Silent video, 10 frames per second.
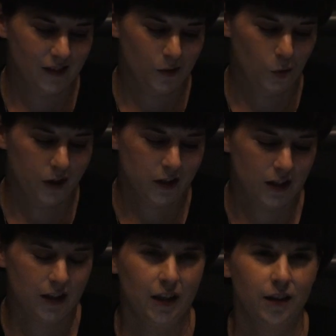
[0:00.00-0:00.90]
wanted
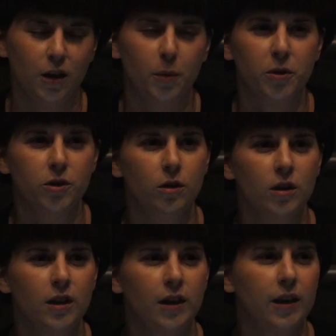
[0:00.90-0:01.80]
to take the
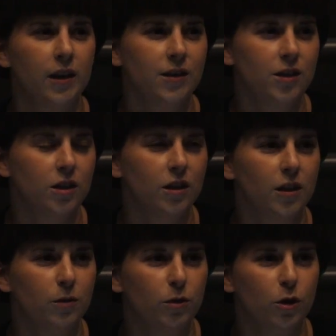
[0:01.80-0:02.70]
opportunity, I guess, to
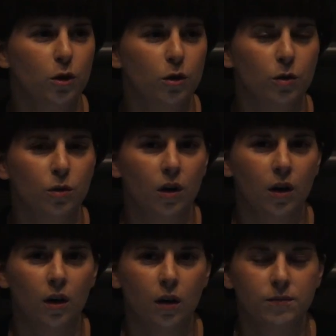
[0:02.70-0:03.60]
give you
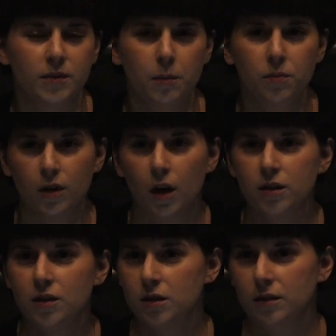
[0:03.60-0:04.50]
some
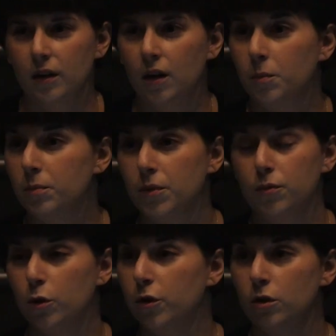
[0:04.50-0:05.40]
thoughts
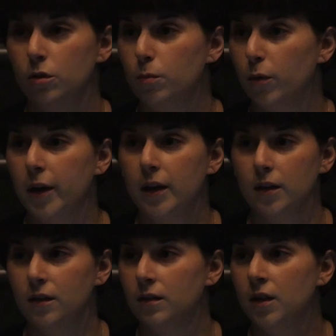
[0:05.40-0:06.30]
before you break
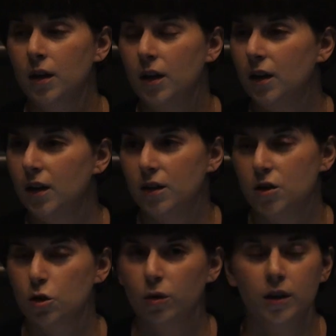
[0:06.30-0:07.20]
and
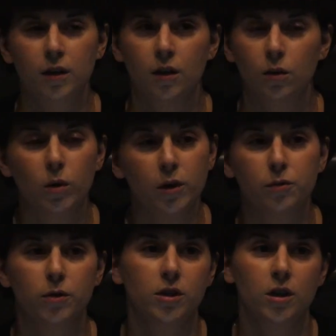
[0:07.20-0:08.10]
join in on the
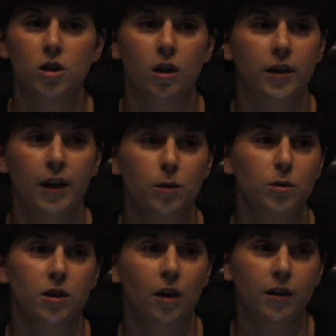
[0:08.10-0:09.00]
wonderful sunshine
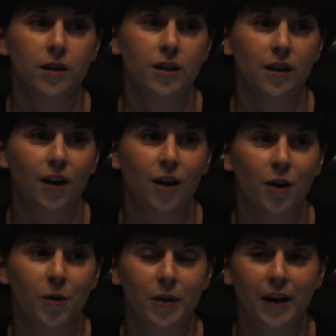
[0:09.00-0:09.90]
outside
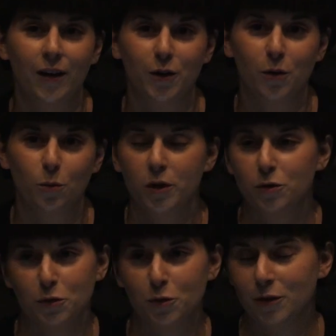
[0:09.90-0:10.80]
on
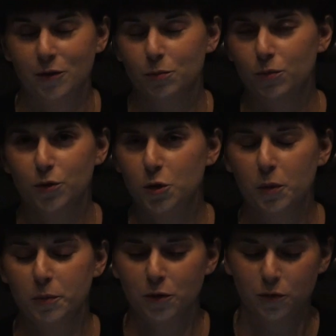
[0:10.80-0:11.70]
a
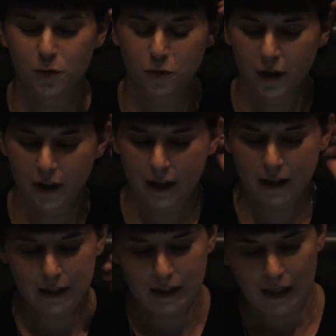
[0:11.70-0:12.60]
super beautiful Friday,
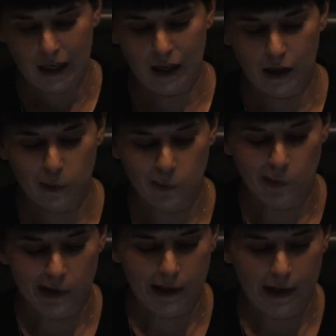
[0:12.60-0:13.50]

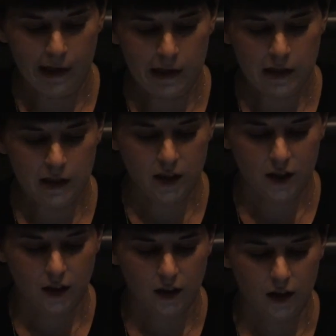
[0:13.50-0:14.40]
and
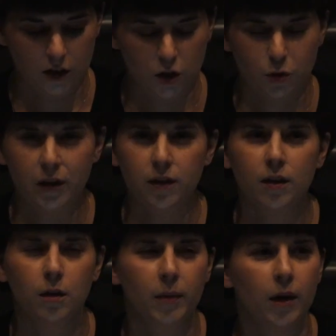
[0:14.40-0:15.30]
to try to
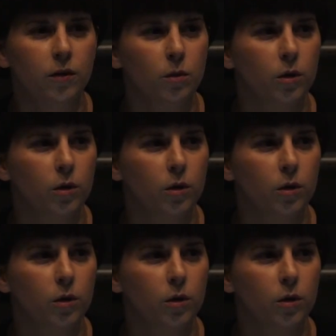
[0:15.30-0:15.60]
think about the